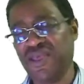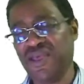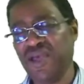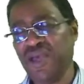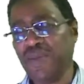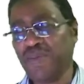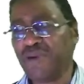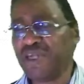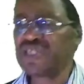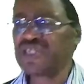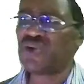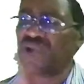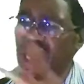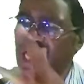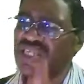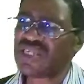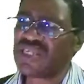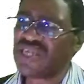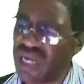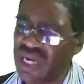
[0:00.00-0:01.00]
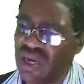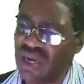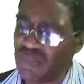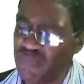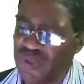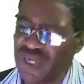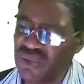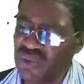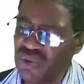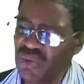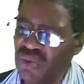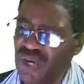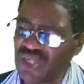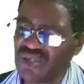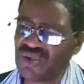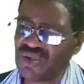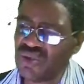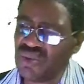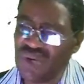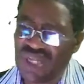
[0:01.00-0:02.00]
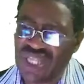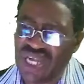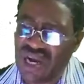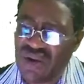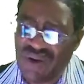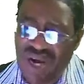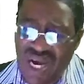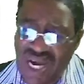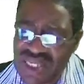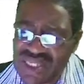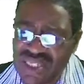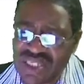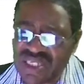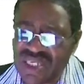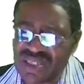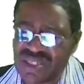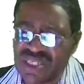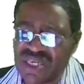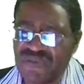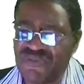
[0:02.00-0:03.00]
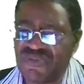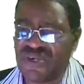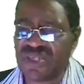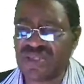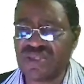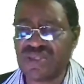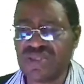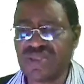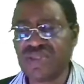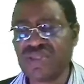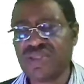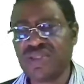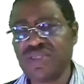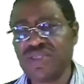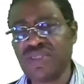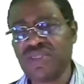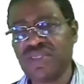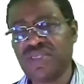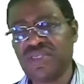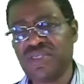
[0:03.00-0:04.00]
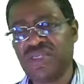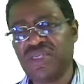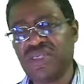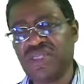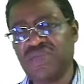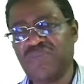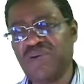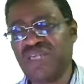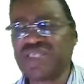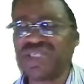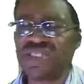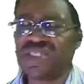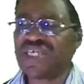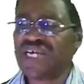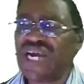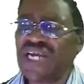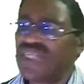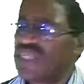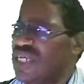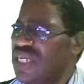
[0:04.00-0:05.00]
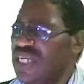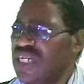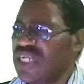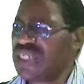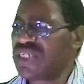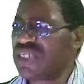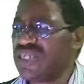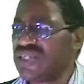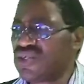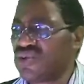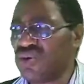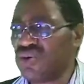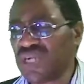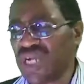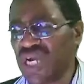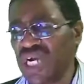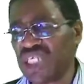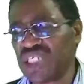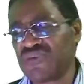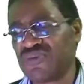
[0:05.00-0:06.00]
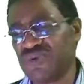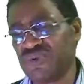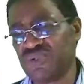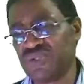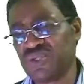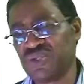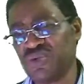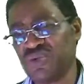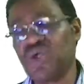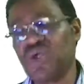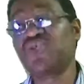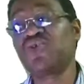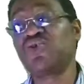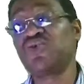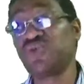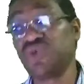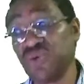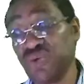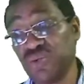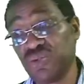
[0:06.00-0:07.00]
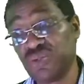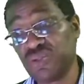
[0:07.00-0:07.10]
But as a company, we want to know whether our asset has suffered. But it can't generate its own cash flows. What do?